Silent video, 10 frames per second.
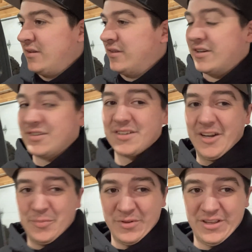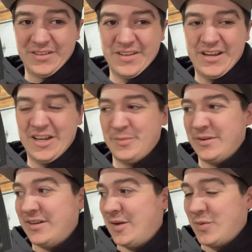there's a couple things that
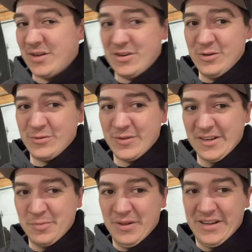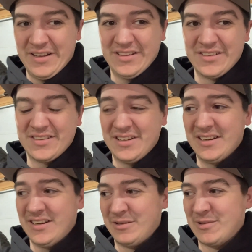happen. I put a new flex plate on this
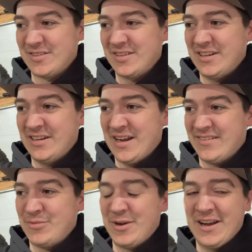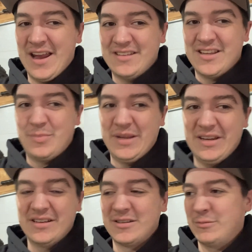thing. It was the aftermarket
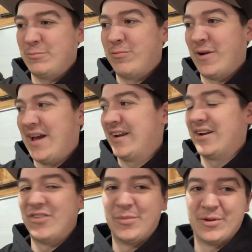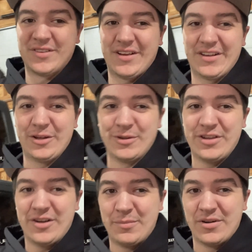ATP. I can't remember exactly what
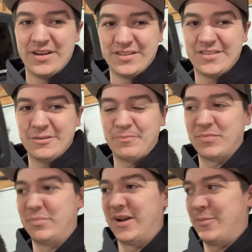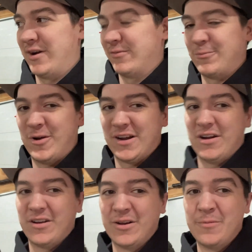the number is, but I bought it from Rock
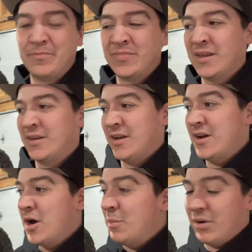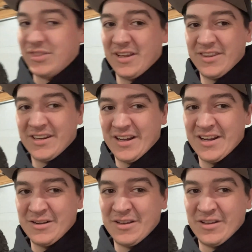Auto. Put that thing
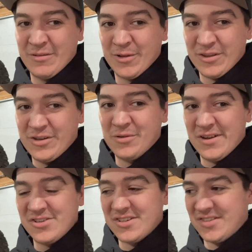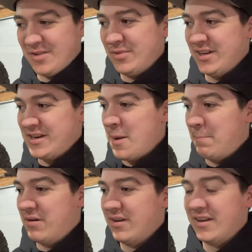on, and then with the new engine assembly,
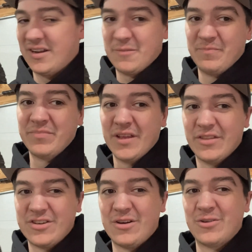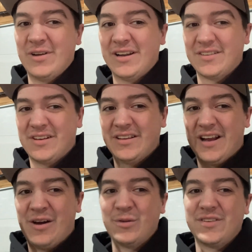put it in. The tone ring is on the
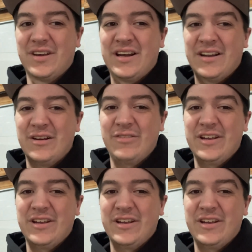outside of the